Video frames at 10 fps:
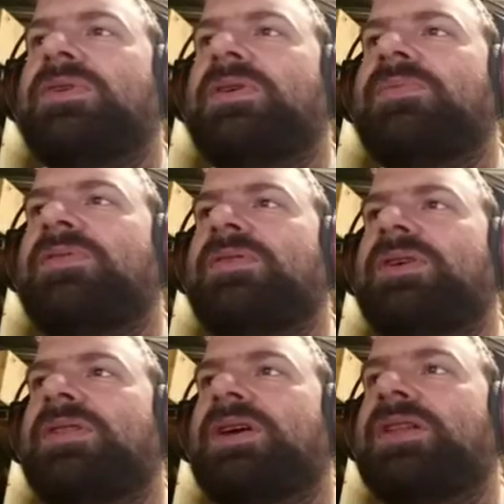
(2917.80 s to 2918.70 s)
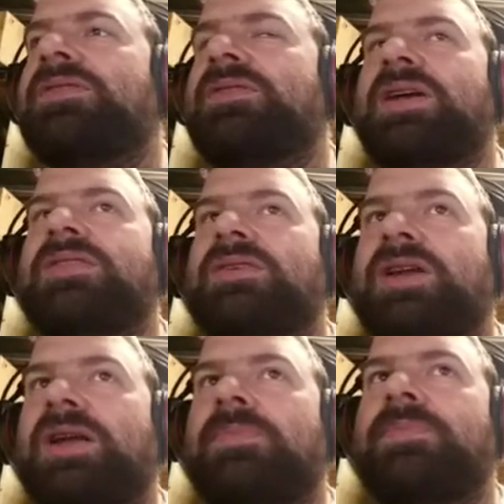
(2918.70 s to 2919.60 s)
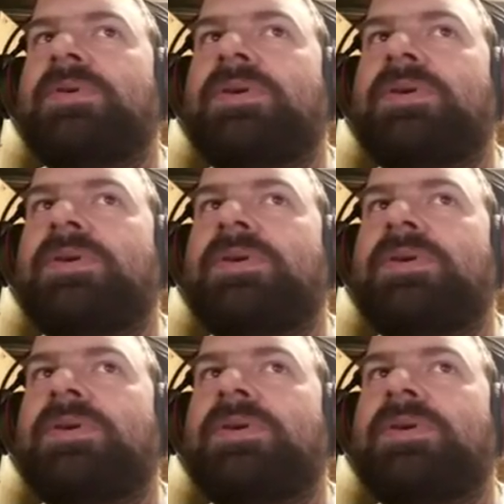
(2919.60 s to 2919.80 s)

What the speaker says: Because I don't know what I'm doing. I've